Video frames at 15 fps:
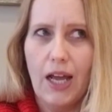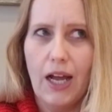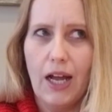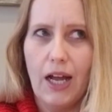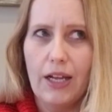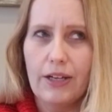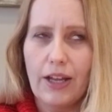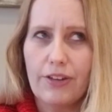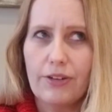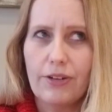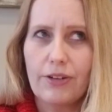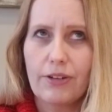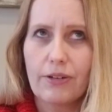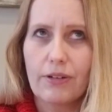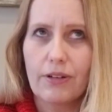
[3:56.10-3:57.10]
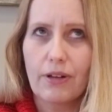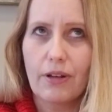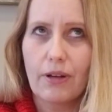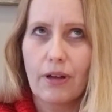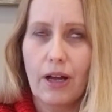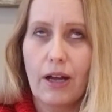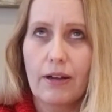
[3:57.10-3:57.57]
Another
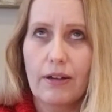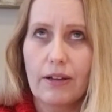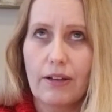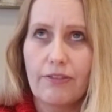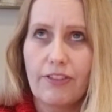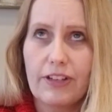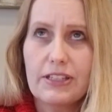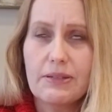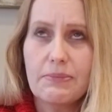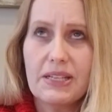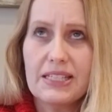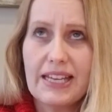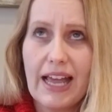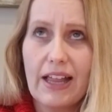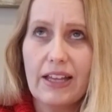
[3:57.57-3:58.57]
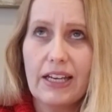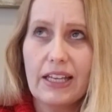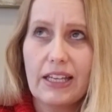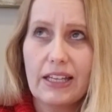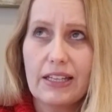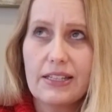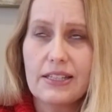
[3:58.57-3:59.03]
Victim mentality
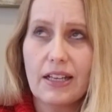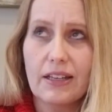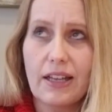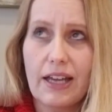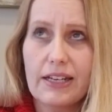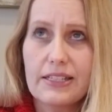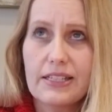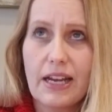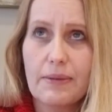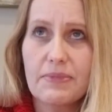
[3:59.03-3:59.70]
kids a lot of times